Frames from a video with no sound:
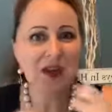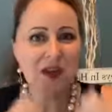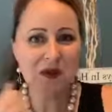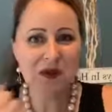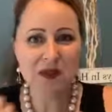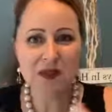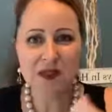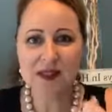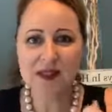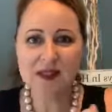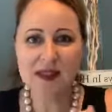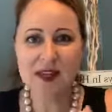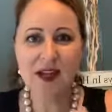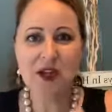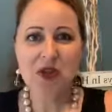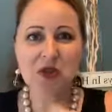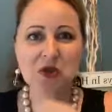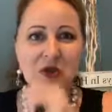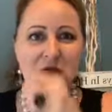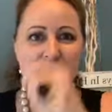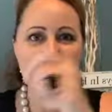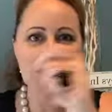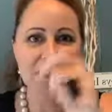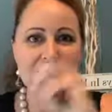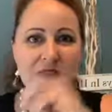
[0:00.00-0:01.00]
Use a
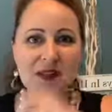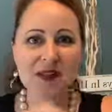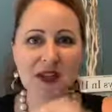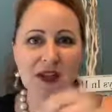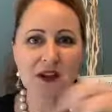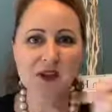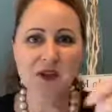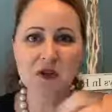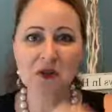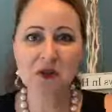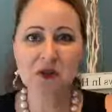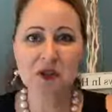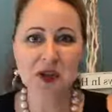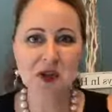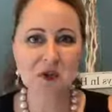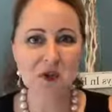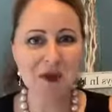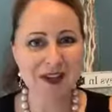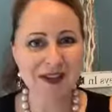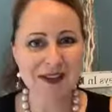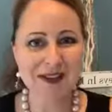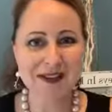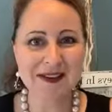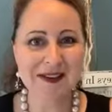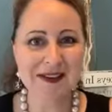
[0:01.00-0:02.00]
scheduler, schedule your
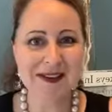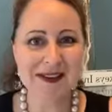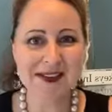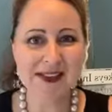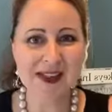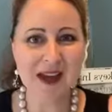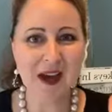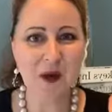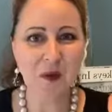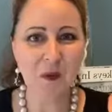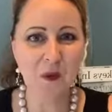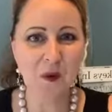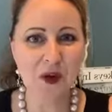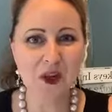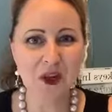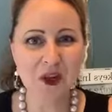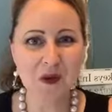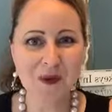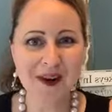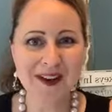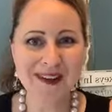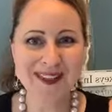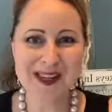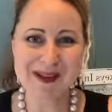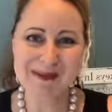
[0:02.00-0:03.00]
pins on when
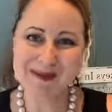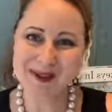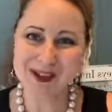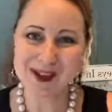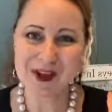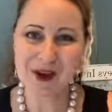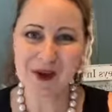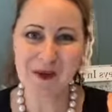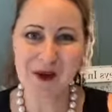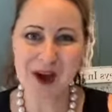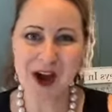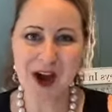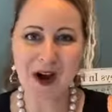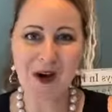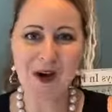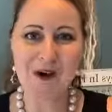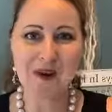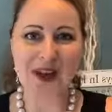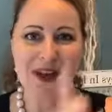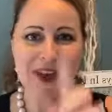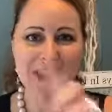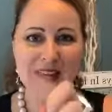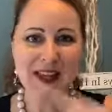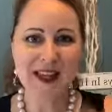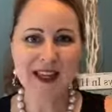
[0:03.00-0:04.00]
you want them to go
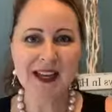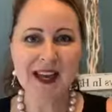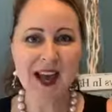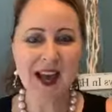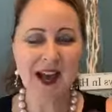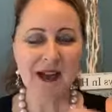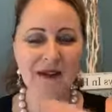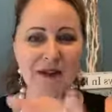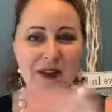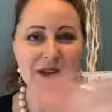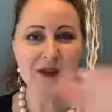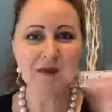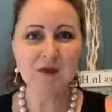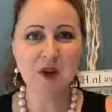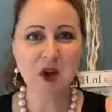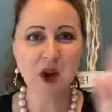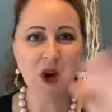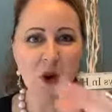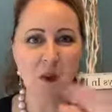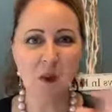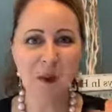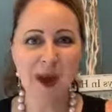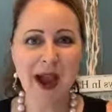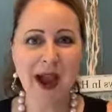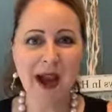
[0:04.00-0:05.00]
out and have them
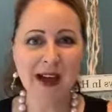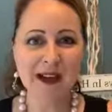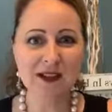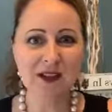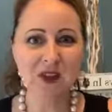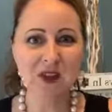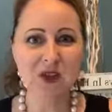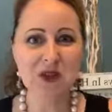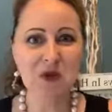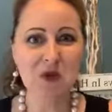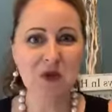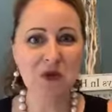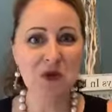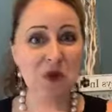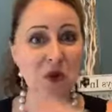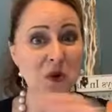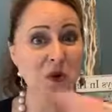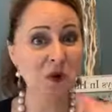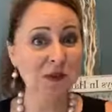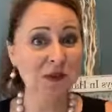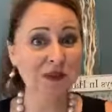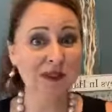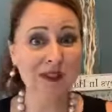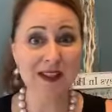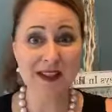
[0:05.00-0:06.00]
go back to
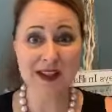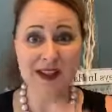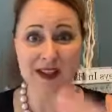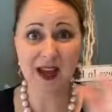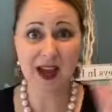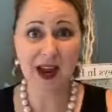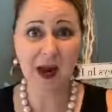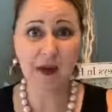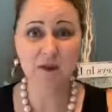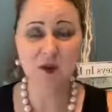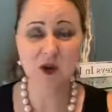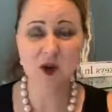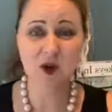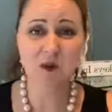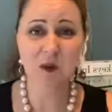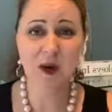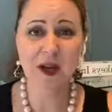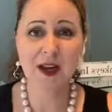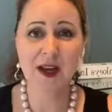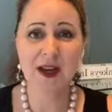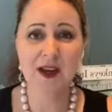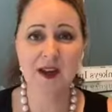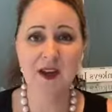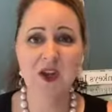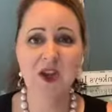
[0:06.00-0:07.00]
your lead capture
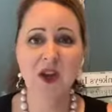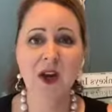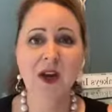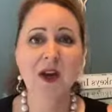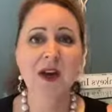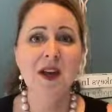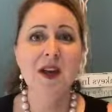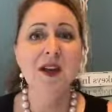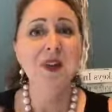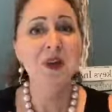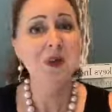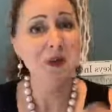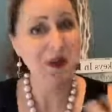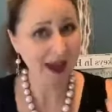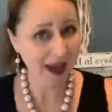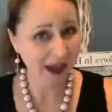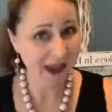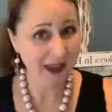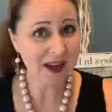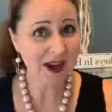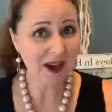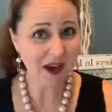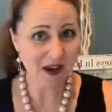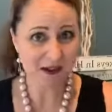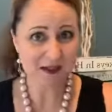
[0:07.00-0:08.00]
page. You
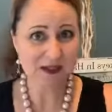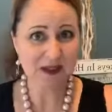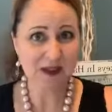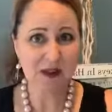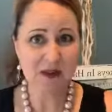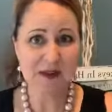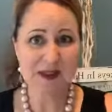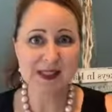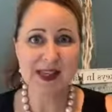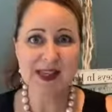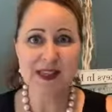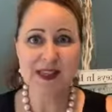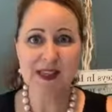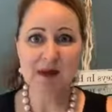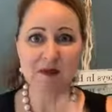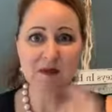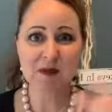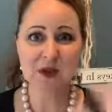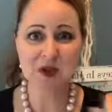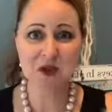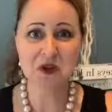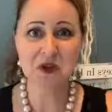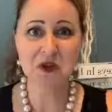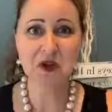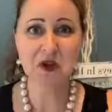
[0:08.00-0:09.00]
can also send them
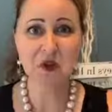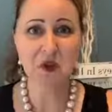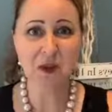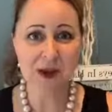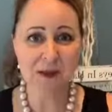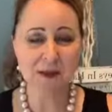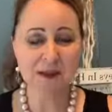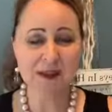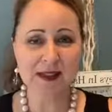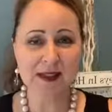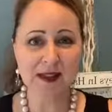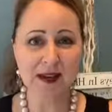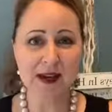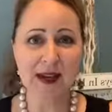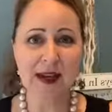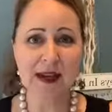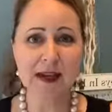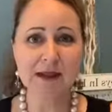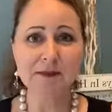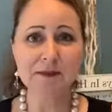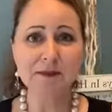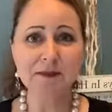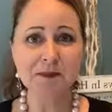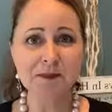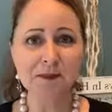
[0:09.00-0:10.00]
to your
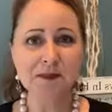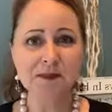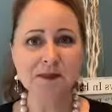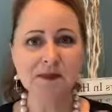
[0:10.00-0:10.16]
website,